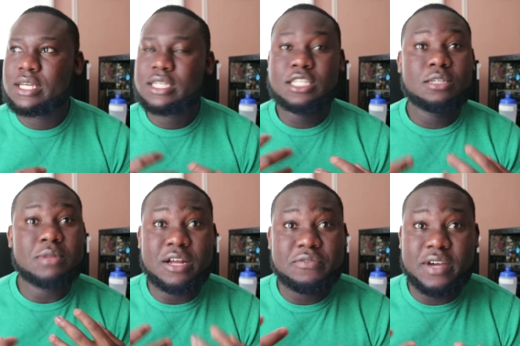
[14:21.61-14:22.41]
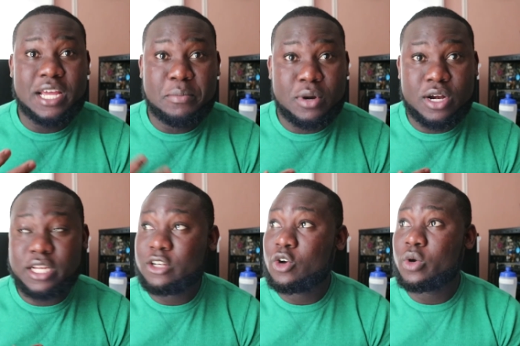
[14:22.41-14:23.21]
keep that fire
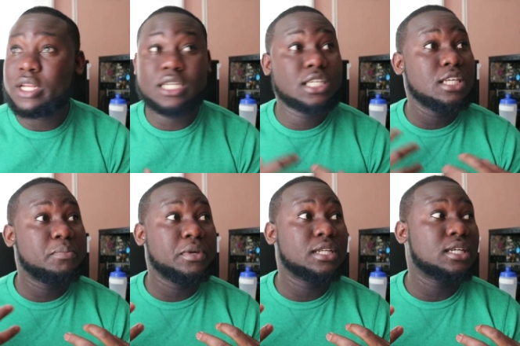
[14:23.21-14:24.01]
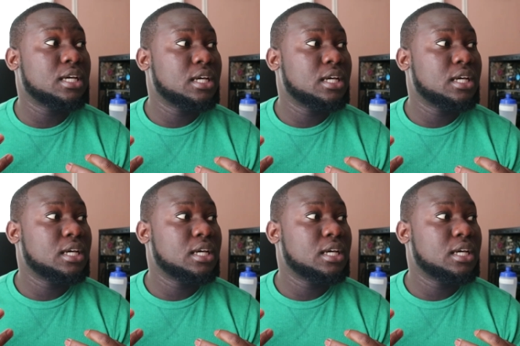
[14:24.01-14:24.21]
burning going, keep it,